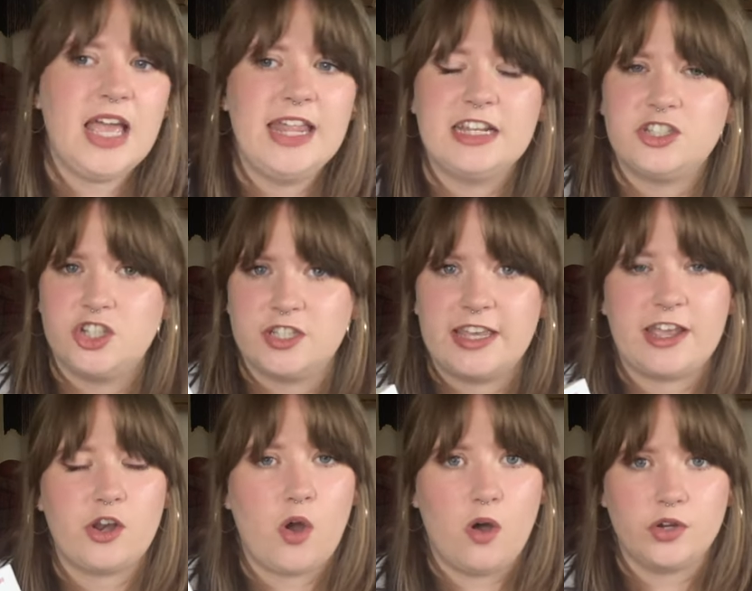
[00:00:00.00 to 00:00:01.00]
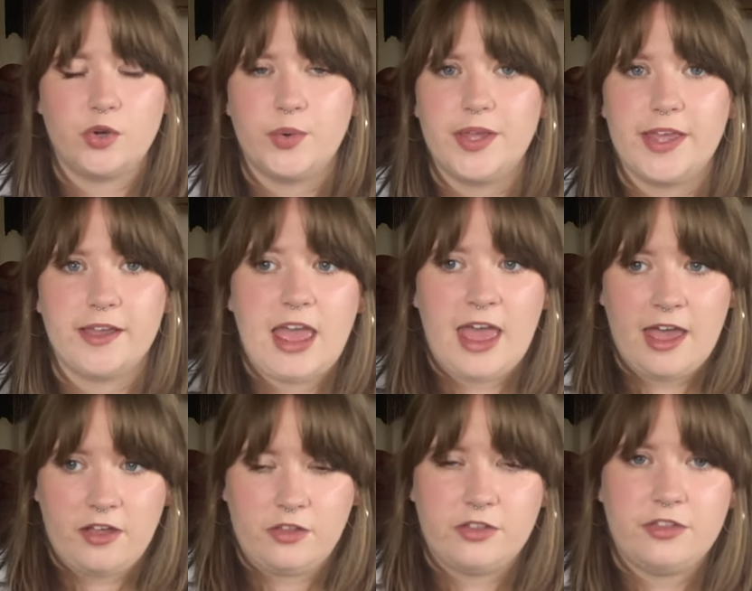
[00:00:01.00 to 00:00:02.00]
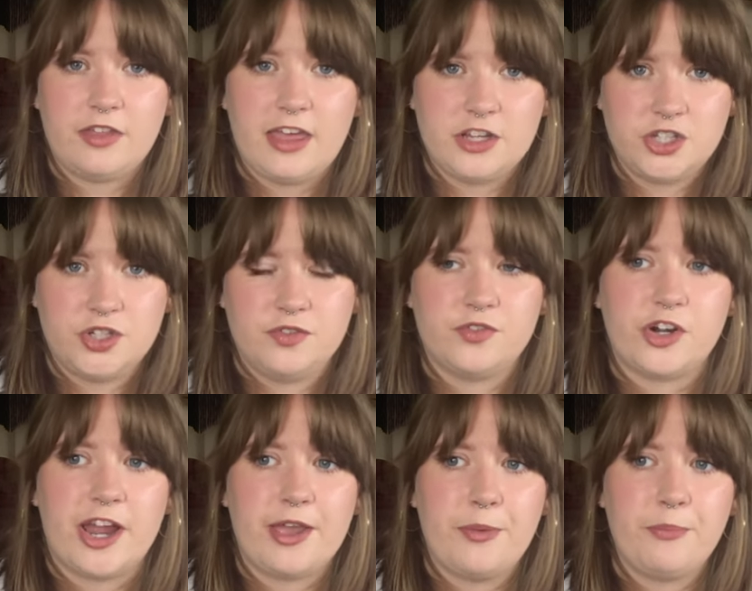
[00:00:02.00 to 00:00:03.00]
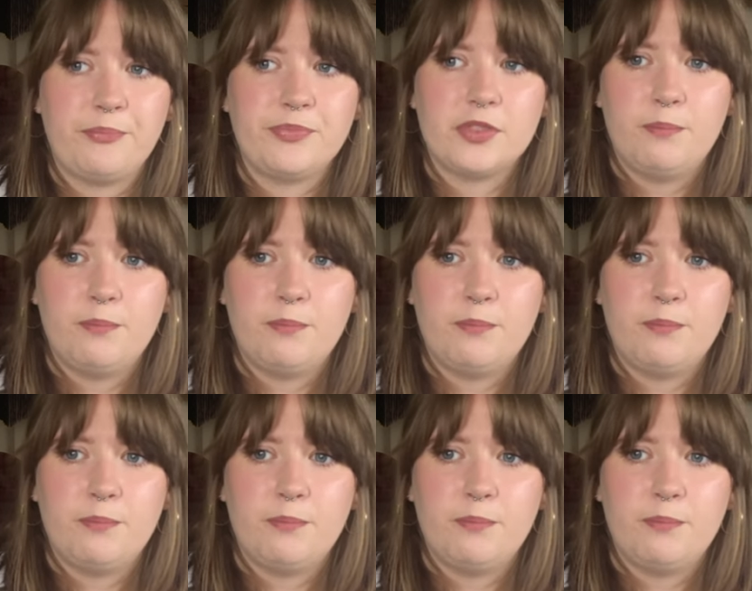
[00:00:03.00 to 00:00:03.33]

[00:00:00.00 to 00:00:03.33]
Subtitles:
and it's just like an ongoing health issue for him,